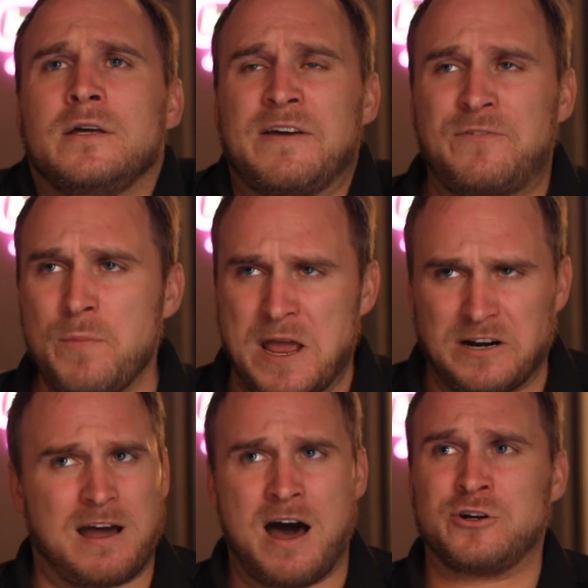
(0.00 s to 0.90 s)
if you made
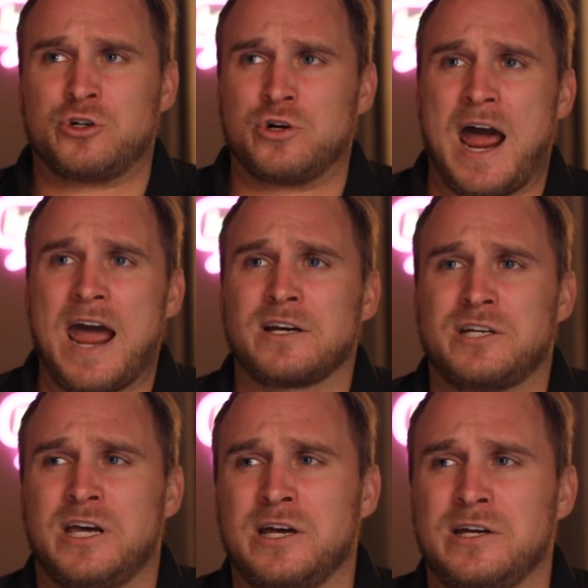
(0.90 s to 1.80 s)
a
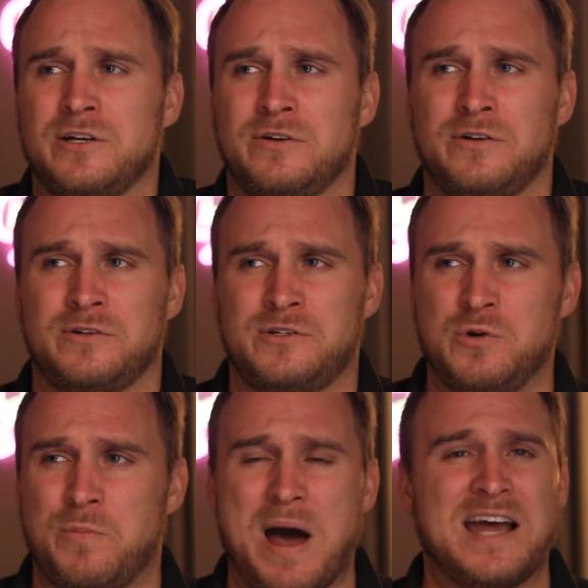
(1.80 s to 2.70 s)
contract
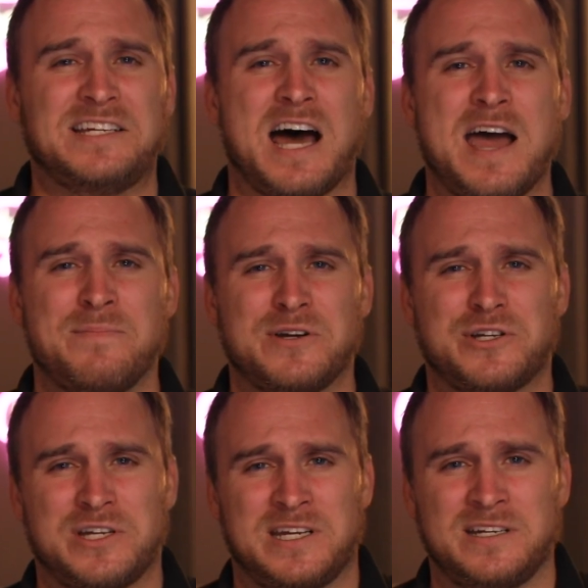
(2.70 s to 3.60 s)
to buy a time
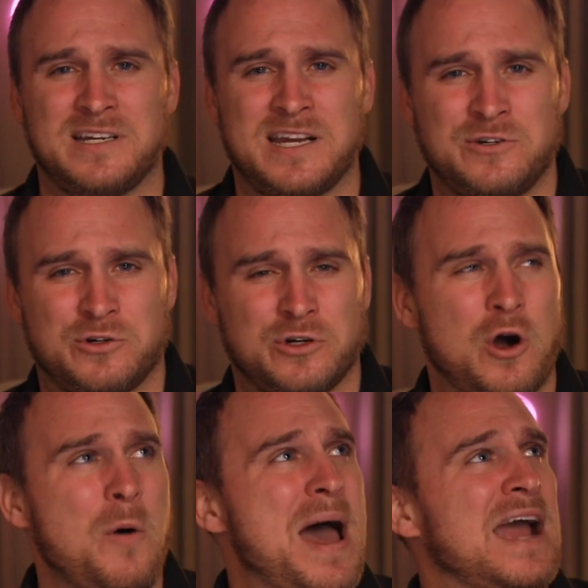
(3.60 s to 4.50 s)
machine and you could
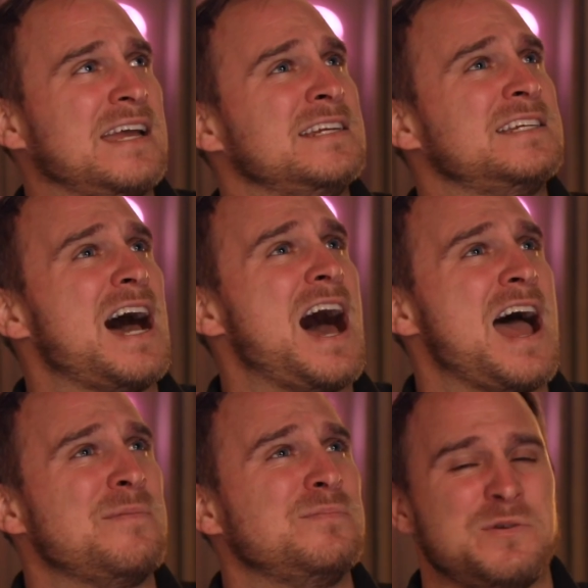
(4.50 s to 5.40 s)
go back in
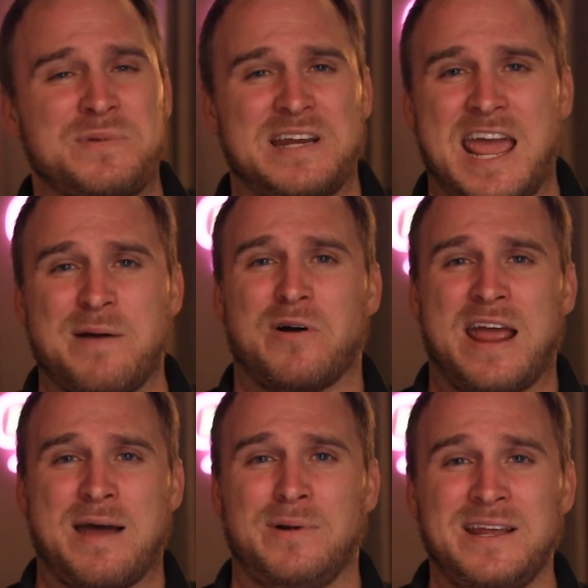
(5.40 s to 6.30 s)
time to meet
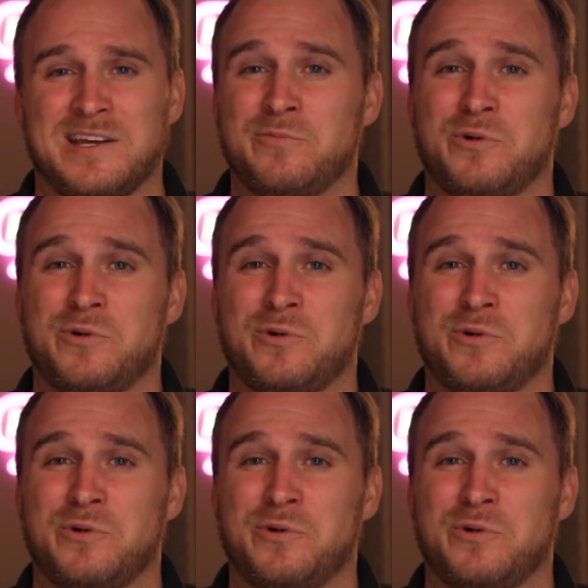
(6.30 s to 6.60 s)
Abraham Lincoln,